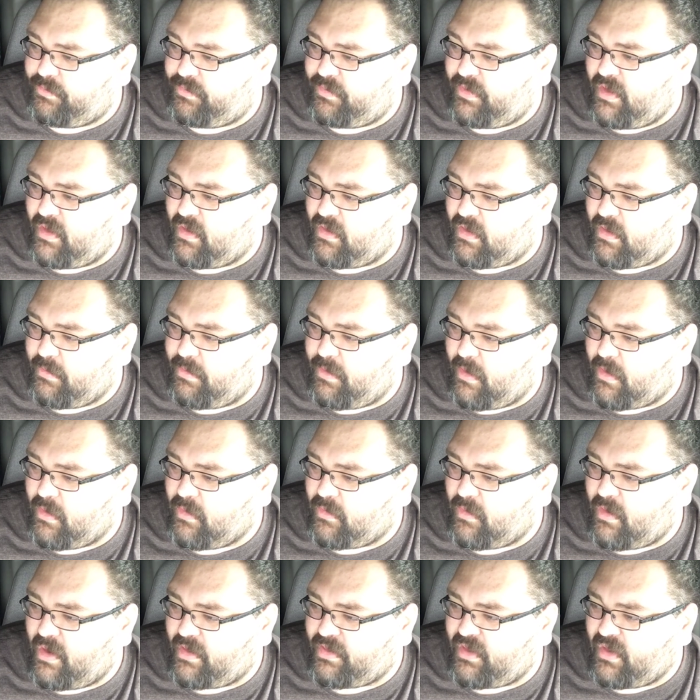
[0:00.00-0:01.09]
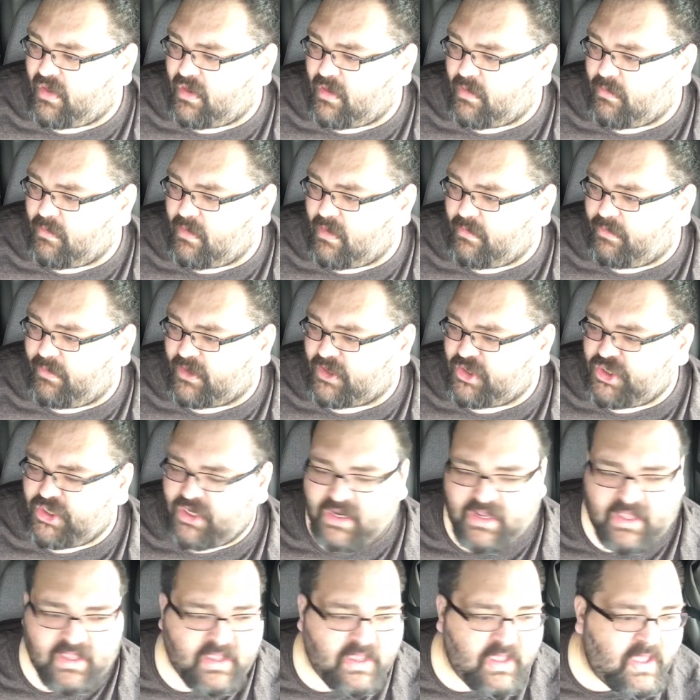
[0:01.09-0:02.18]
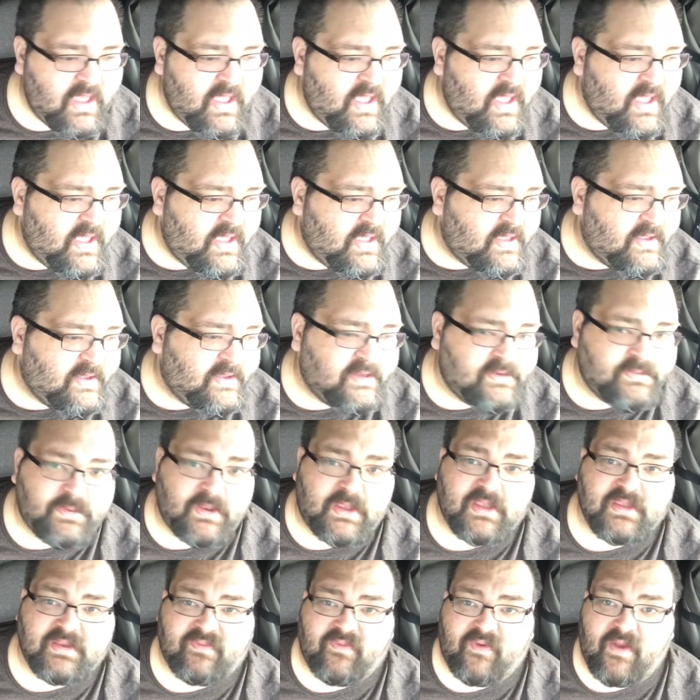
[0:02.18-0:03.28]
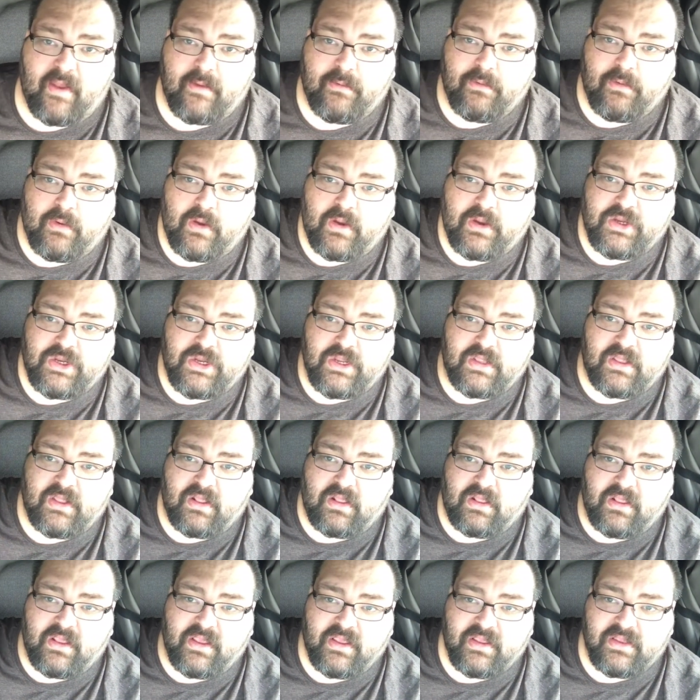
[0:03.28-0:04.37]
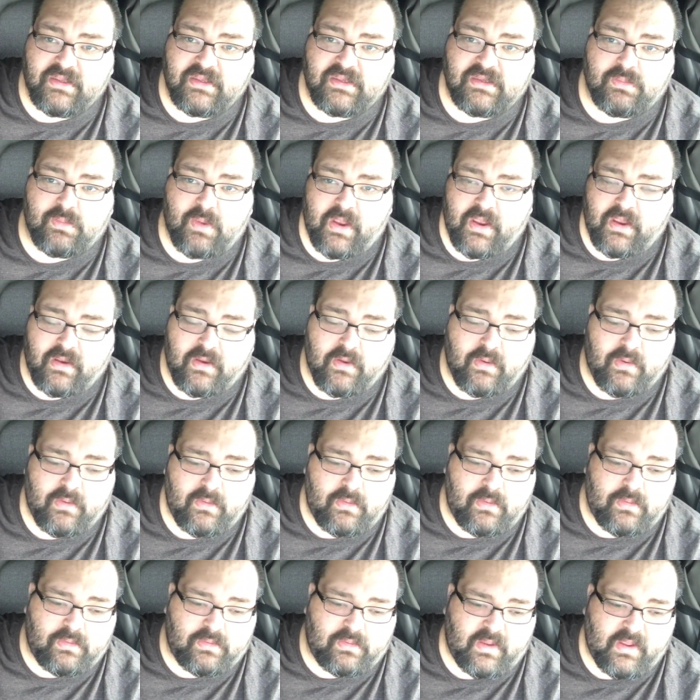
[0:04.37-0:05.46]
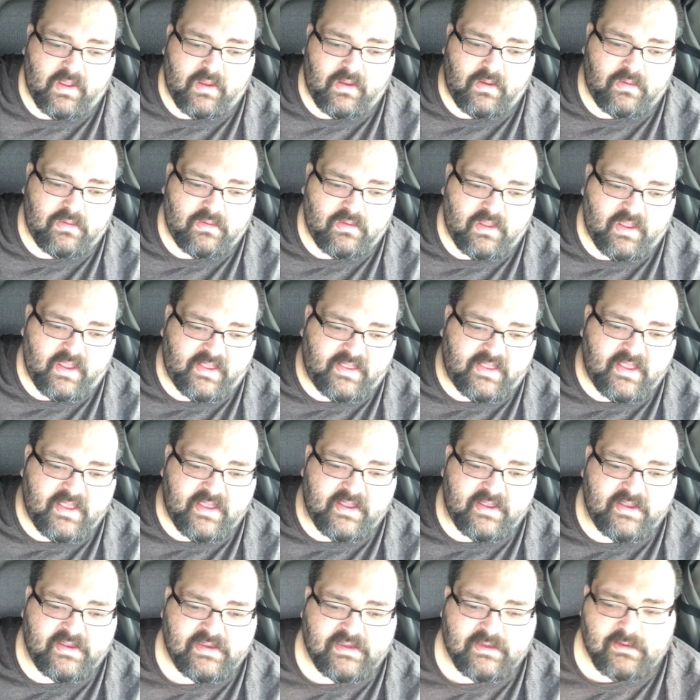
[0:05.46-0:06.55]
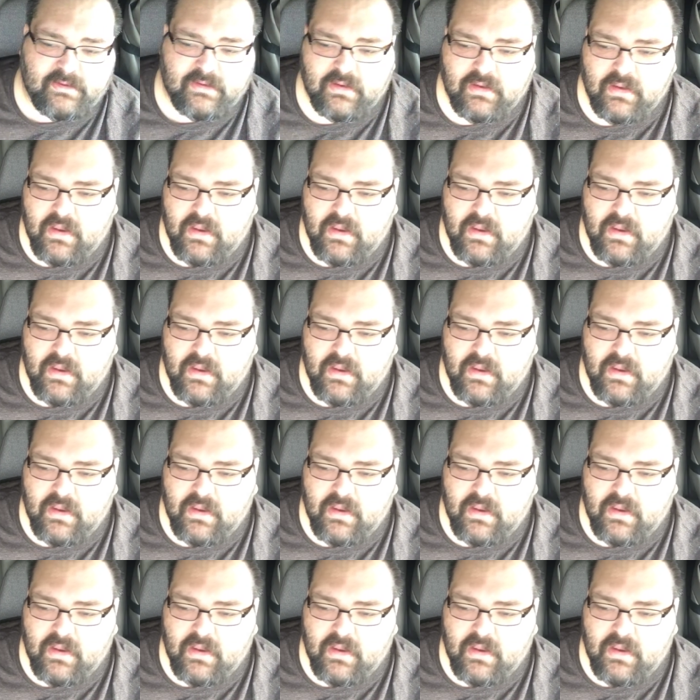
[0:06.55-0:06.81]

The only part where I think it might be shitty is because vibration, the lens might go, like this.